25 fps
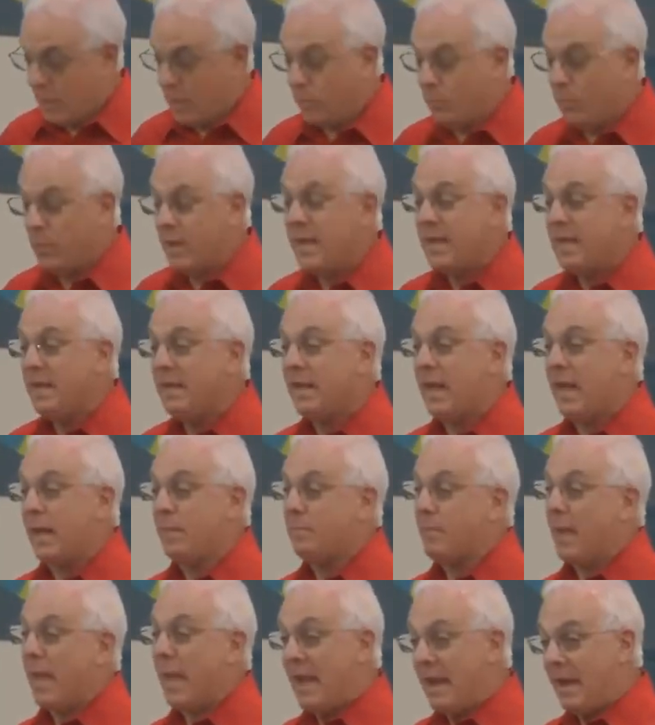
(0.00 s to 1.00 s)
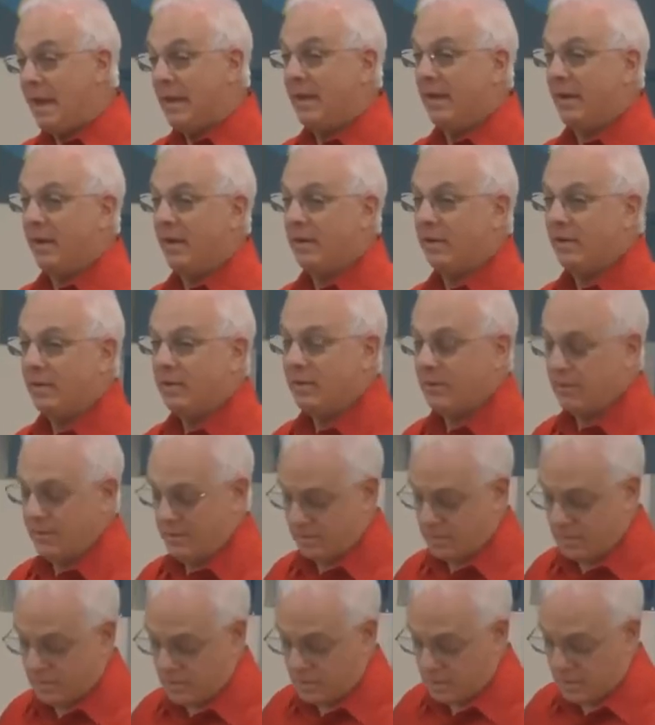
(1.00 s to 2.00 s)
We read that Peninnah,
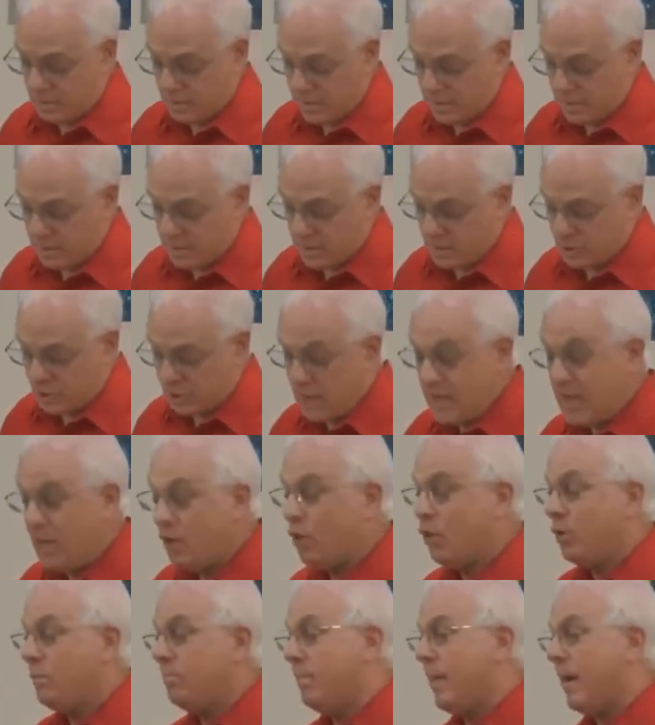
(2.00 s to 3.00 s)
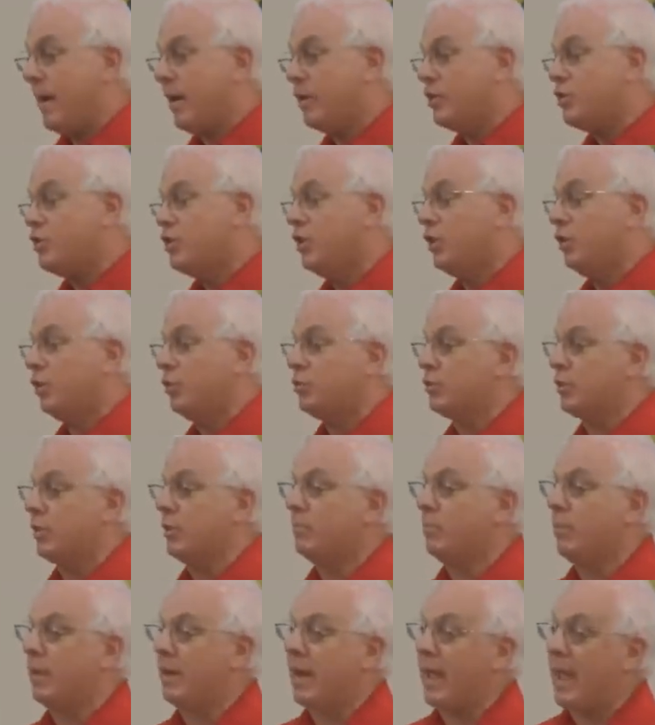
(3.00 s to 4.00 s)
she could bear
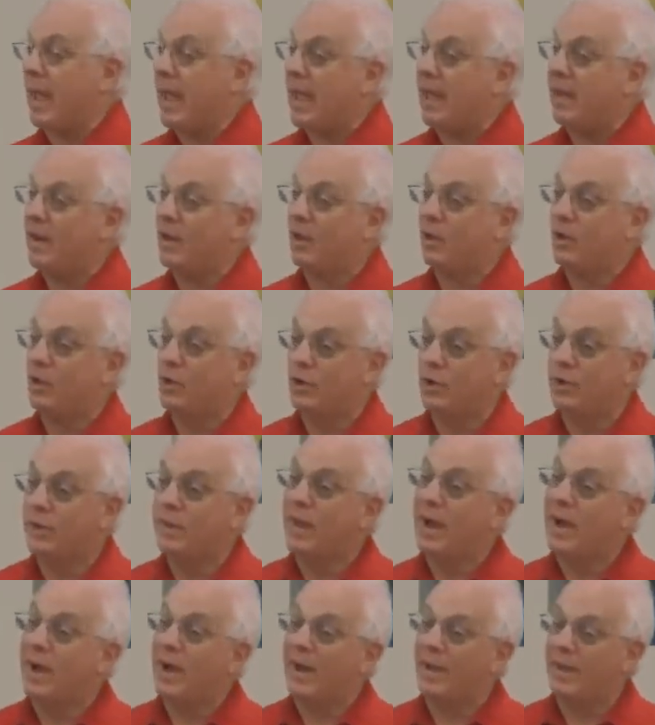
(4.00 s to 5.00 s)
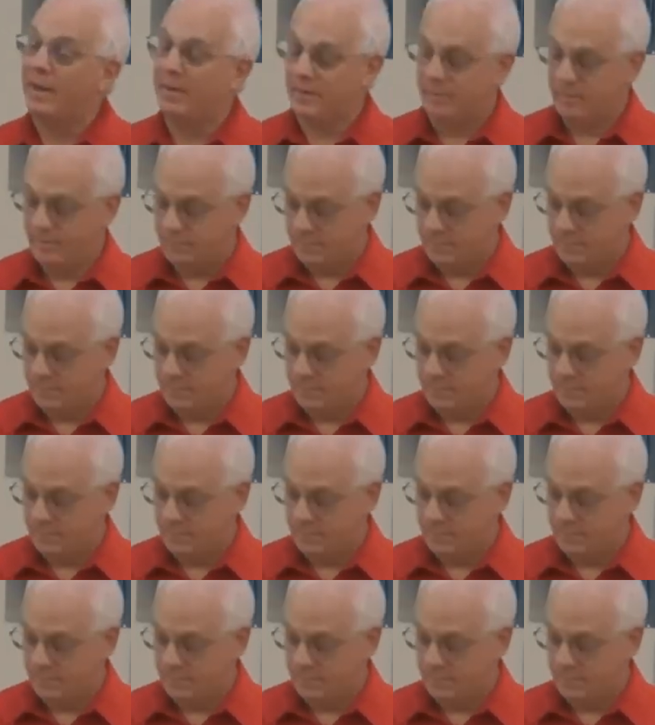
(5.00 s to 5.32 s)
children, but Hannah could not.